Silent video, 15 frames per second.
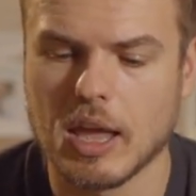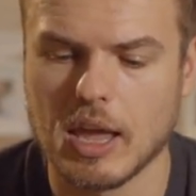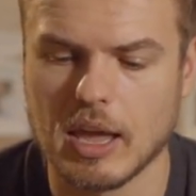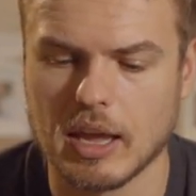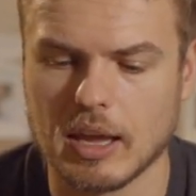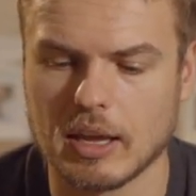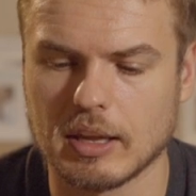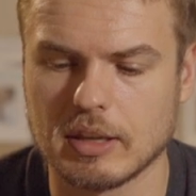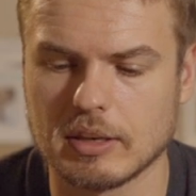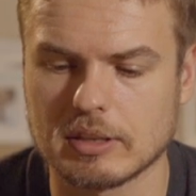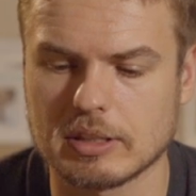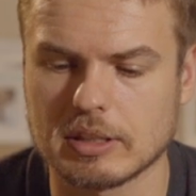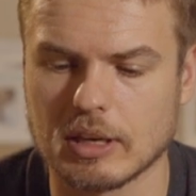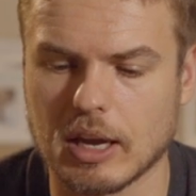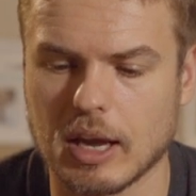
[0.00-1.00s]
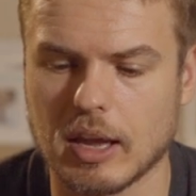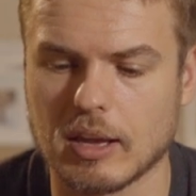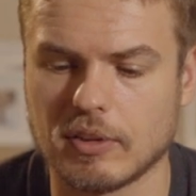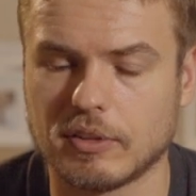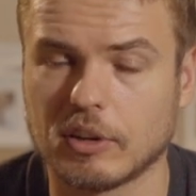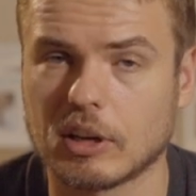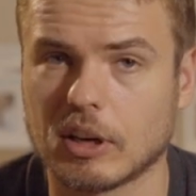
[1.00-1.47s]
and uh,
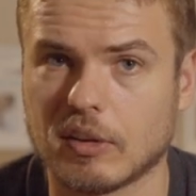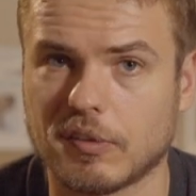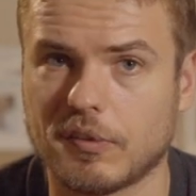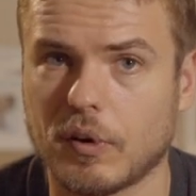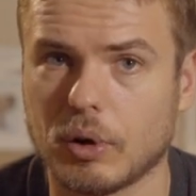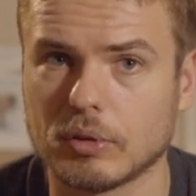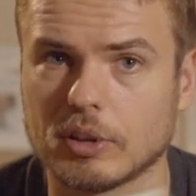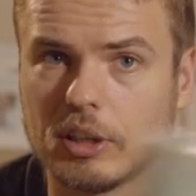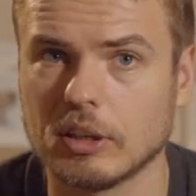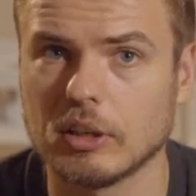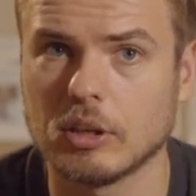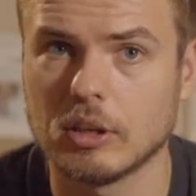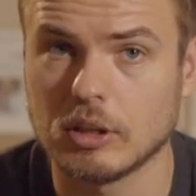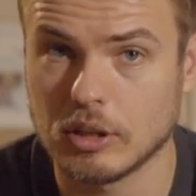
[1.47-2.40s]
if you're gonna fold it,